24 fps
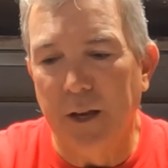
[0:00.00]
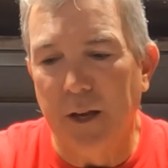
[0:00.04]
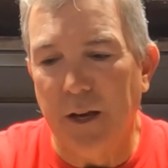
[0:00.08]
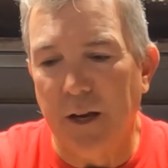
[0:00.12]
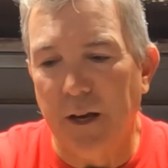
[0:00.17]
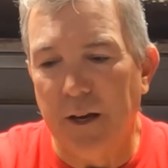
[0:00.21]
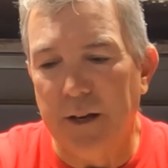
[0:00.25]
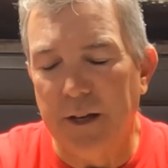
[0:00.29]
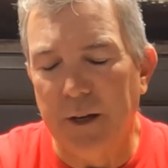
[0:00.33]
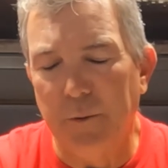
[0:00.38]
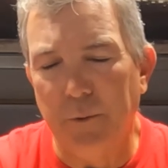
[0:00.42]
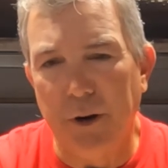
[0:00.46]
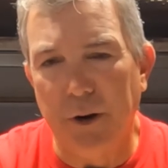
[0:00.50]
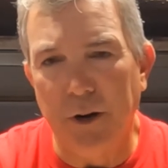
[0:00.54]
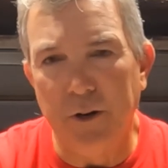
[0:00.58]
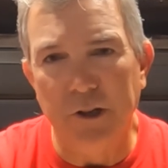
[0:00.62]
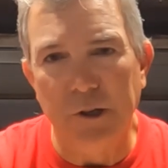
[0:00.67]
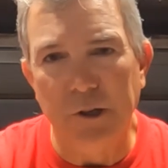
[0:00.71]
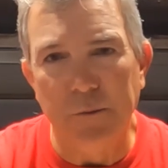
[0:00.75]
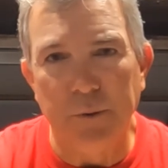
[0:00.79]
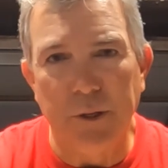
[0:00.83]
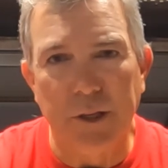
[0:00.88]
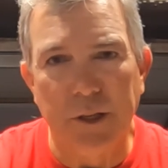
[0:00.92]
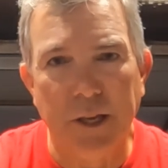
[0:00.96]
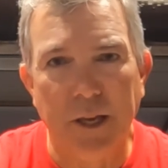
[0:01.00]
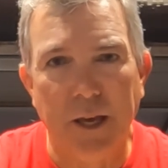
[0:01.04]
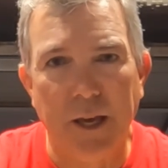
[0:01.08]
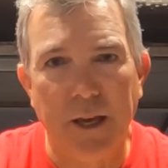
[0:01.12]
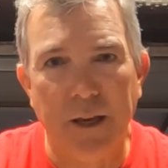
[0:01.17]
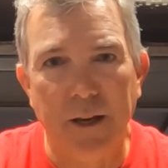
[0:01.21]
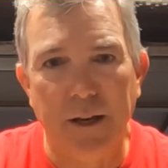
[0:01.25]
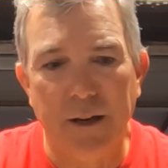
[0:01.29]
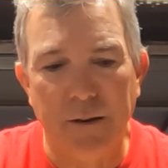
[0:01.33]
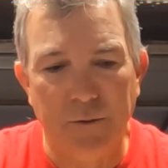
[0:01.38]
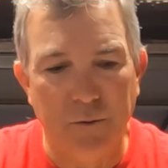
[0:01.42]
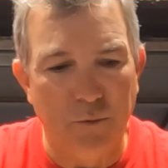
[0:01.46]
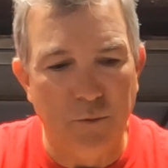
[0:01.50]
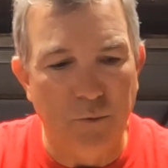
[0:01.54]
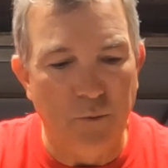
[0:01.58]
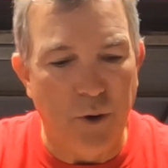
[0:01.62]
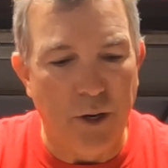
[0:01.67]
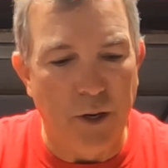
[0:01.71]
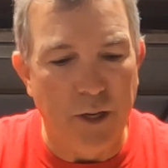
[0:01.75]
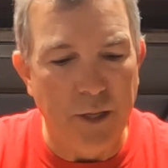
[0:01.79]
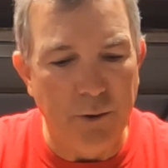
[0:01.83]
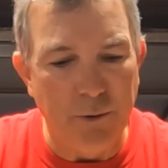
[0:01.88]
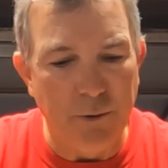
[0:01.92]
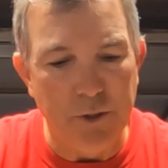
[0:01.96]
I didn't want to duplicate
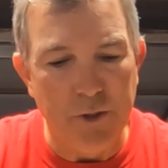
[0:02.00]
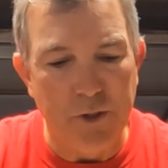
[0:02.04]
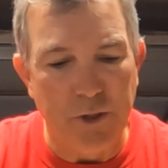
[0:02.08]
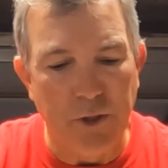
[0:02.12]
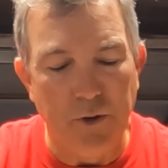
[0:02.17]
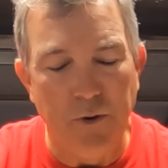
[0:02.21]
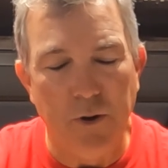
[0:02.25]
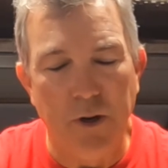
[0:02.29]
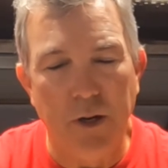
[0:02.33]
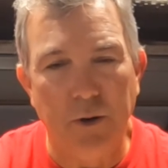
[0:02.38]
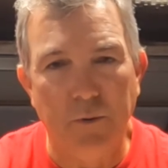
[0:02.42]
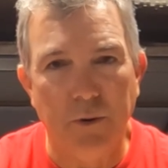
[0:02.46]
what he was doing.